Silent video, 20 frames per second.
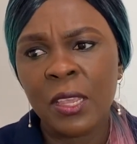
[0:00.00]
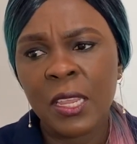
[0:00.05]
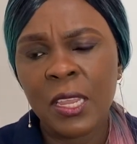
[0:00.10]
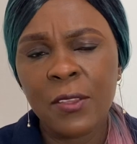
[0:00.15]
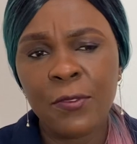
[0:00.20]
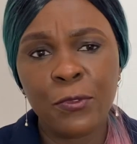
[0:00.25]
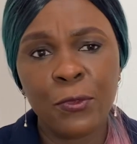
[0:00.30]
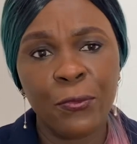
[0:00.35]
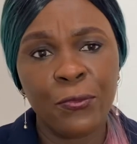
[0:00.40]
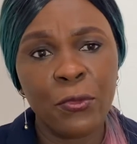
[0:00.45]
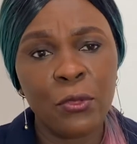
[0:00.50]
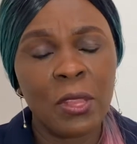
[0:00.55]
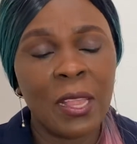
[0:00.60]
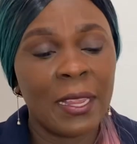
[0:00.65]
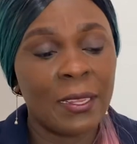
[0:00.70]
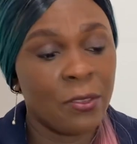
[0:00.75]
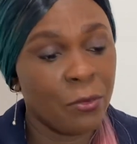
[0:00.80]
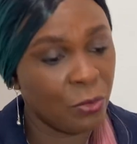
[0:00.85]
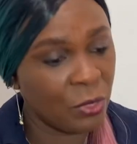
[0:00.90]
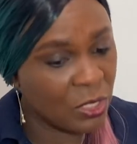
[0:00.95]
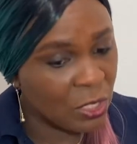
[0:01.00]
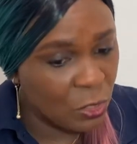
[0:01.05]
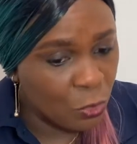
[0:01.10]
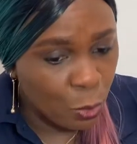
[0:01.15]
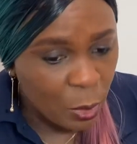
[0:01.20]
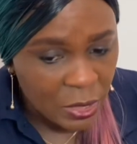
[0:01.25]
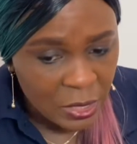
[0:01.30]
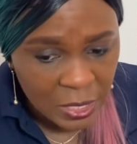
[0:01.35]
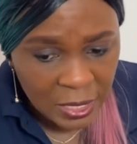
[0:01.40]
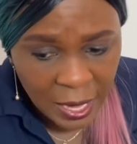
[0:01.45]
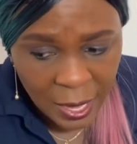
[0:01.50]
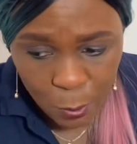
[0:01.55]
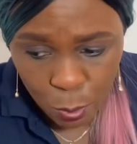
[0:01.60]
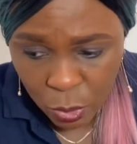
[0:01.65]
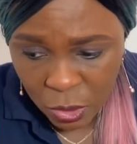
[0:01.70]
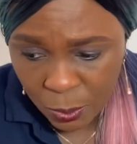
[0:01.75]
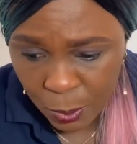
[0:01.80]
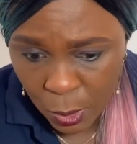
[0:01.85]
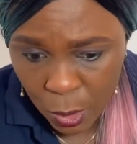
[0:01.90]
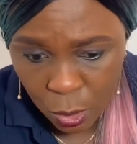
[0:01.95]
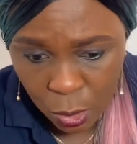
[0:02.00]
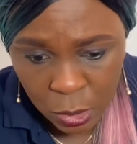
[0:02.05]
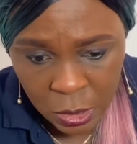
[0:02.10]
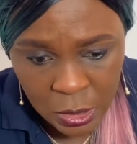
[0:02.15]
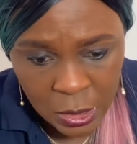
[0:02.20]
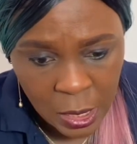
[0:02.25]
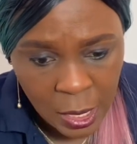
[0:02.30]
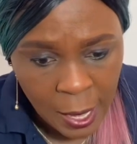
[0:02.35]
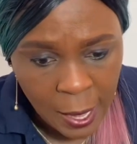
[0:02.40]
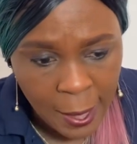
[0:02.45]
If you feel like the reason you were denied was because,